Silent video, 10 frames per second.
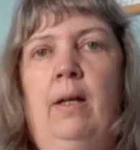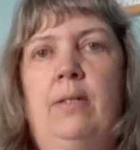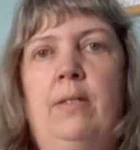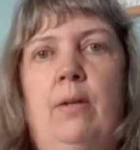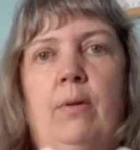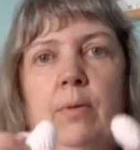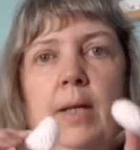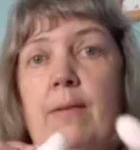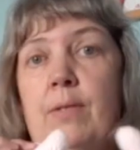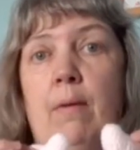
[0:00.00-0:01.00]
So
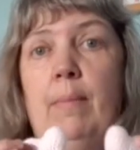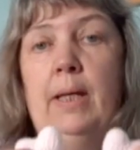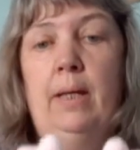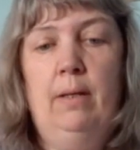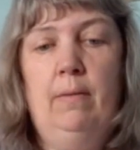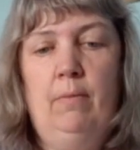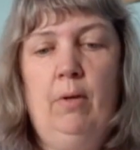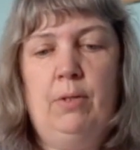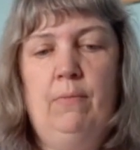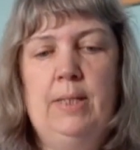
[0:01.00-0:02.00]
I'm making
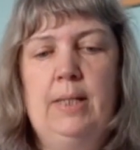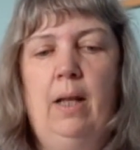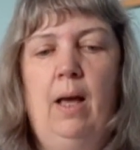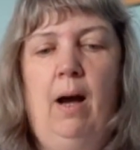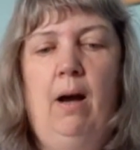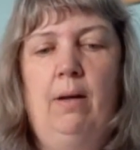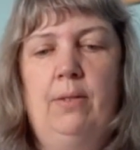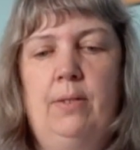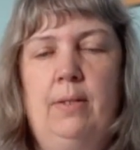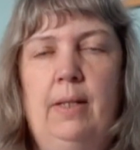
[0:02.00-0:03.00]
lots of these little
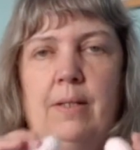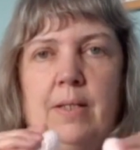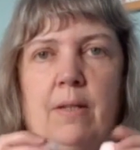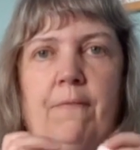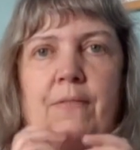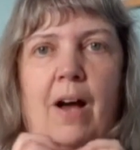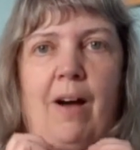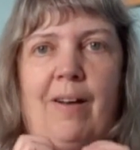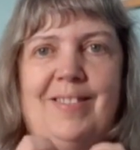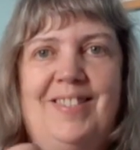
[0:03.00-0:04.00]
hearts, little stuffed
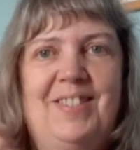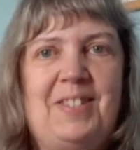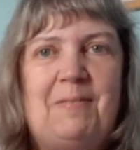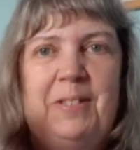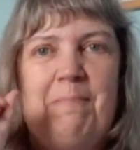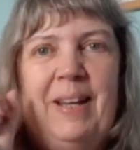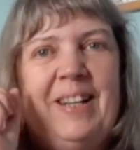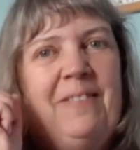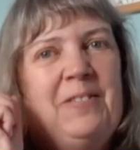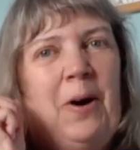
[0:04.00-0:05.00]
hearts, just big
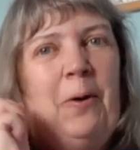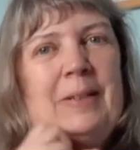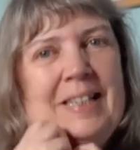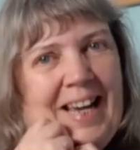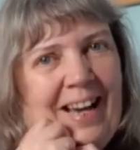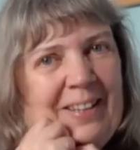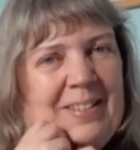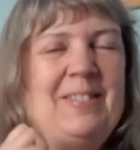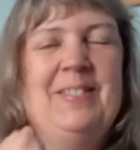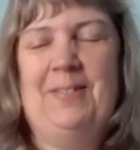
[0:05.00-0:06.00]
enough to hold in your hand
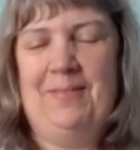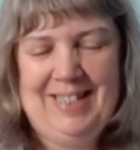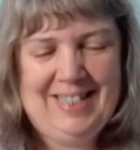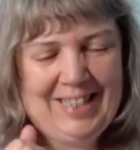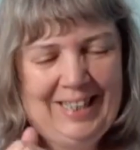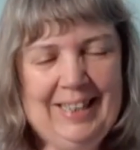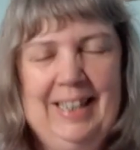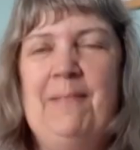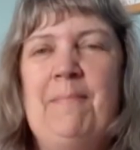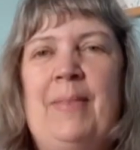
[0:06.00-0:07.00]
and squeeze
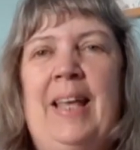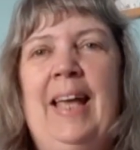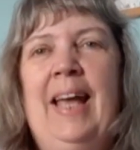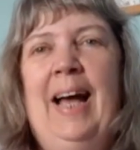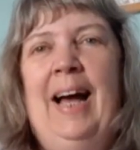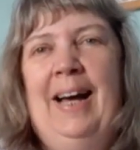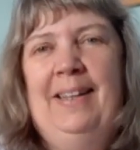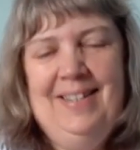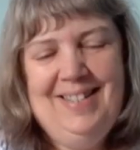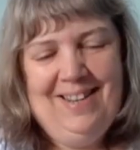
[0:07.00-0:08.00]
gently.
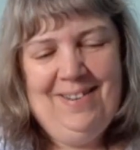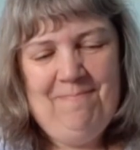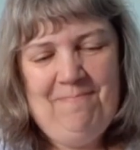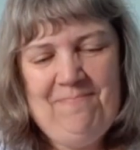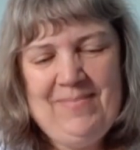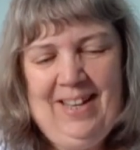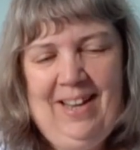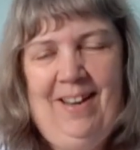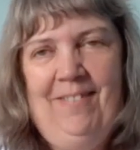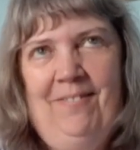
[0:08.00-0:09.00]
And
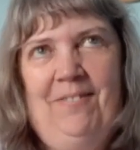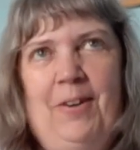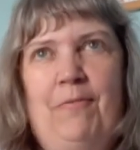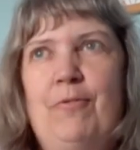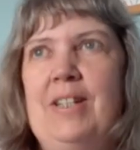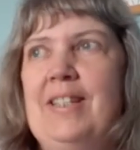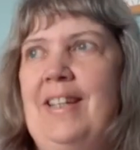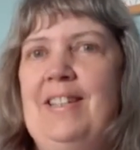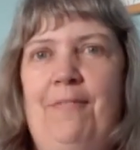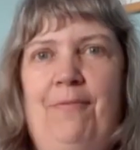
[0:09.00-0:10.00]
I've already
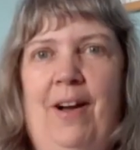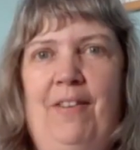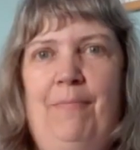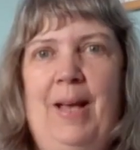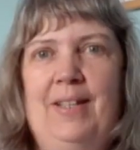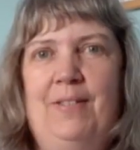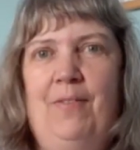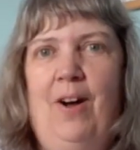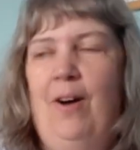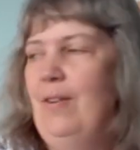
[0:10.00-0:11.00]
sent her 5 pairs of
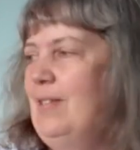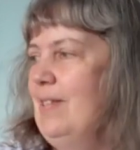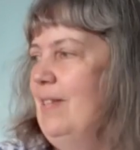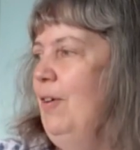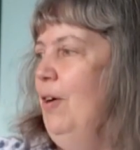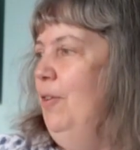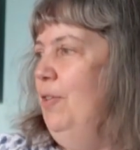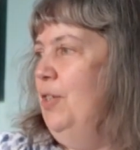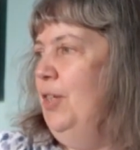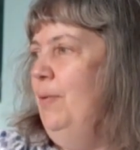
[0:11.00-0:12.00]
hearts, and I've got another
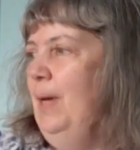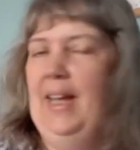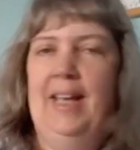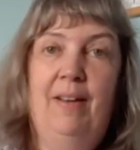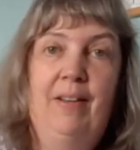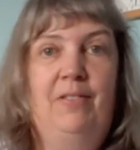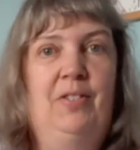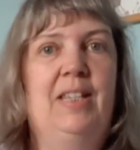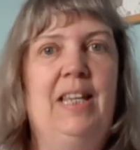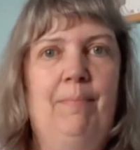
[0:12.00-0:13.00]
2 here, and I'll
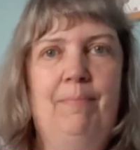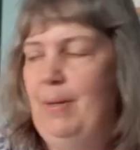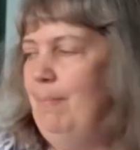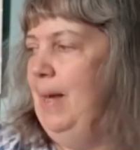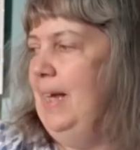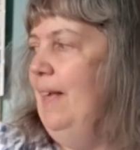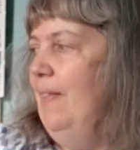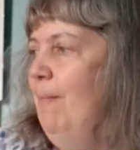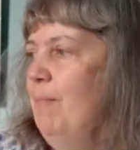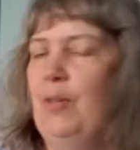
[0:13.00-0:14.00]
just keep making
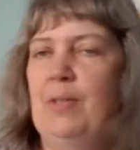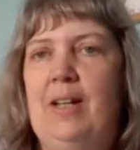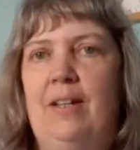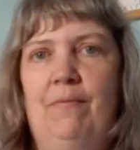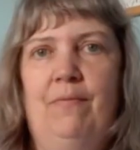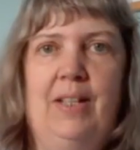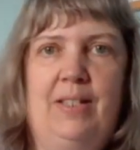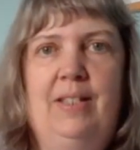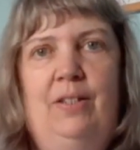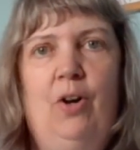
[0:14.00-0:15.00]
them. So it's
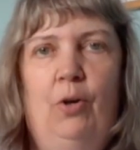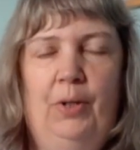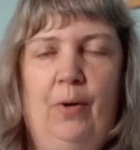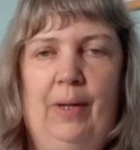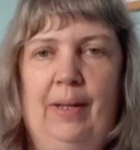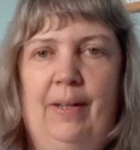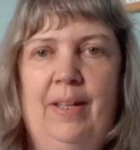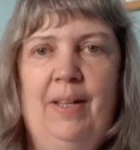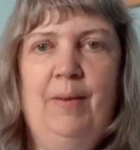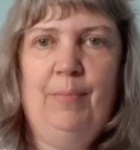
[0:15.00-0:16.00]
that's an ongoing
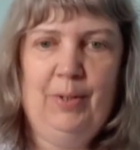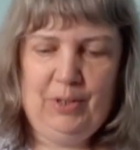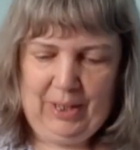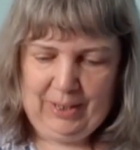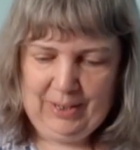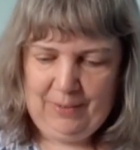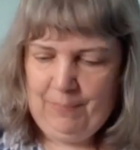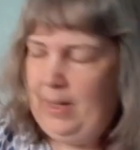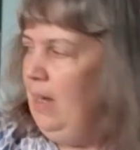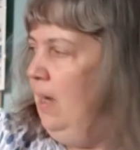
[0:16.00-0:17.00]
project.
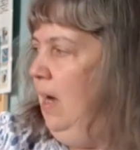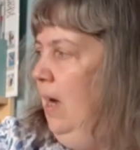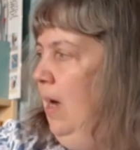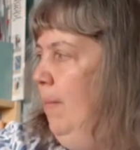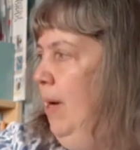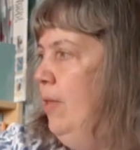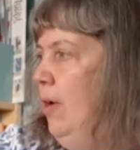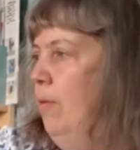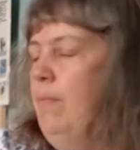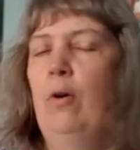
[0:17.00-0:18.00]
My other
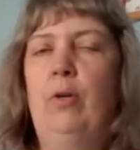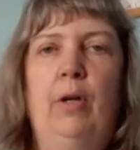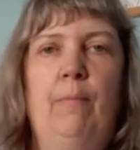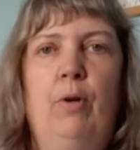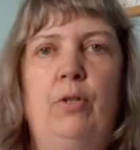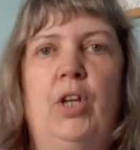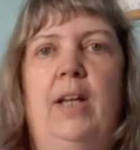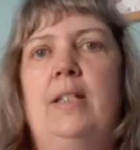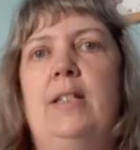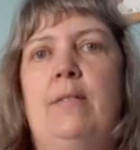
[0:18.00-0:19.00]
ongoing
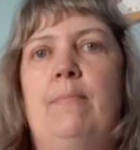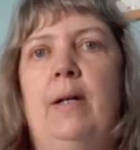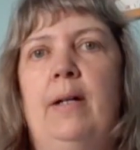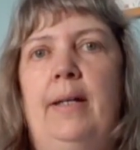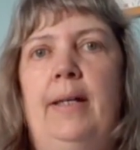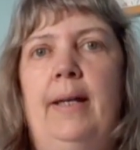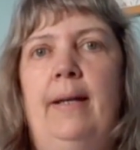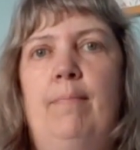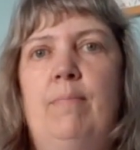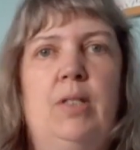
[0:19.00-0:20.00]
project is my
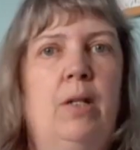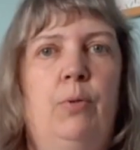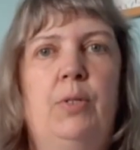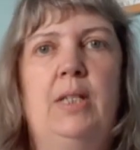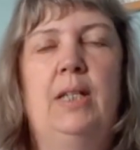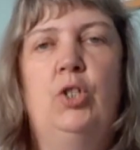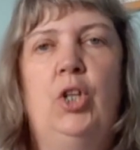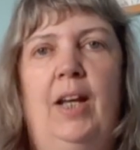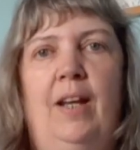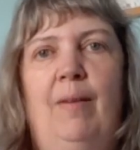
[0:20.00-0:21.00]
slow
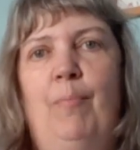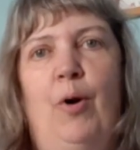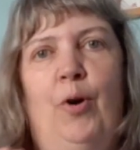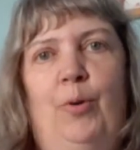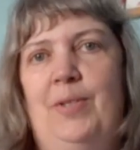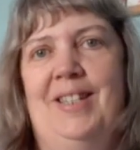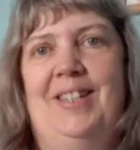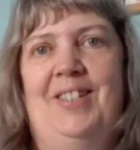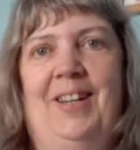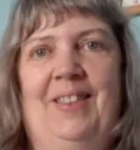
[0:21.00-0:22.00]
stitching, borrow
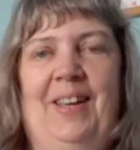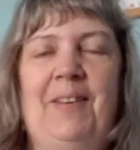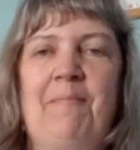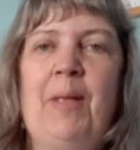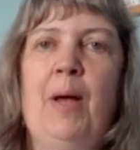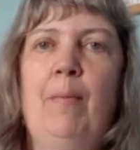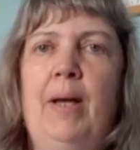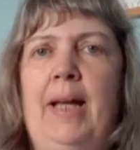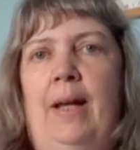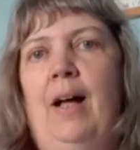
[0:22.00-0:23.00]
stitching thing. But
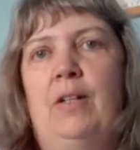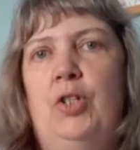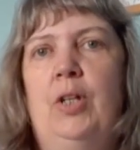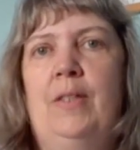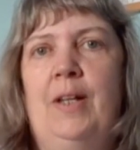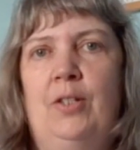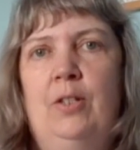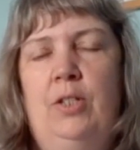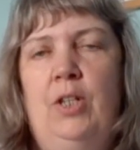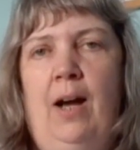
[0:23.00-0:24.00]
again, I'll show you that
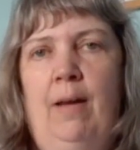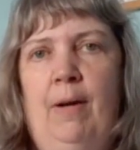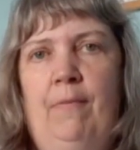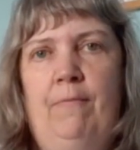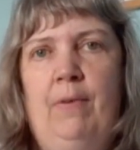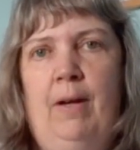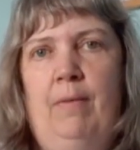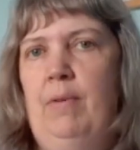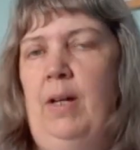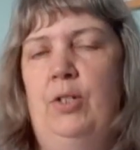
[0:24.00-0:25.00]
another time.
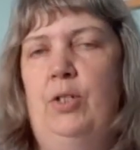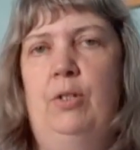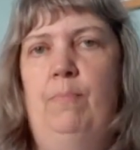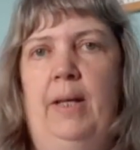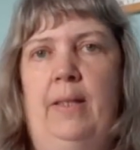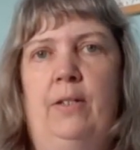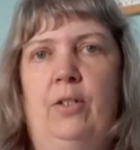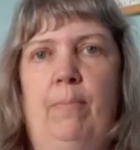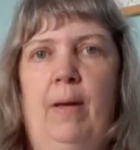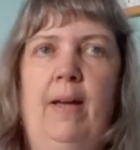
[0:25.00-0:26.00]
I just pick that
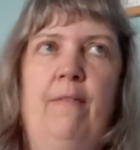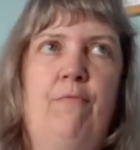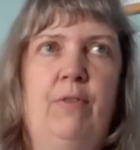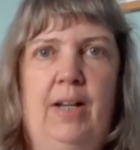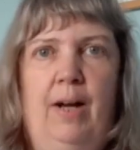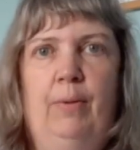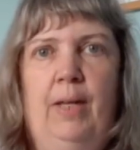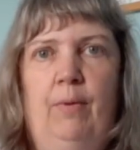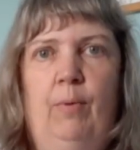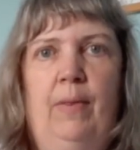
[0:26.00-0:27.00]
up every now and
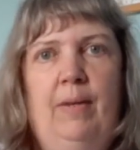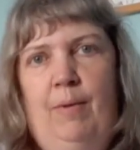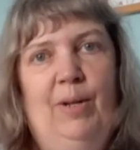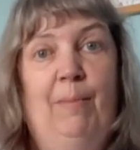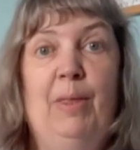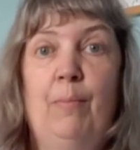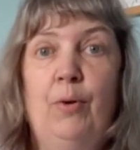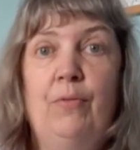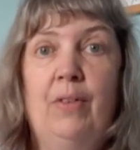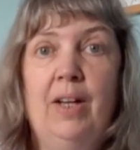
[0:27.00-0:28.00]
then when I'm in the
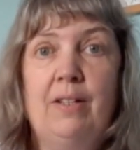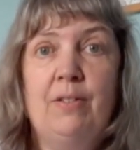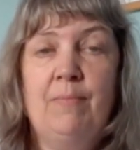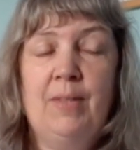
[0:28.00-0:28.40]
mood for that.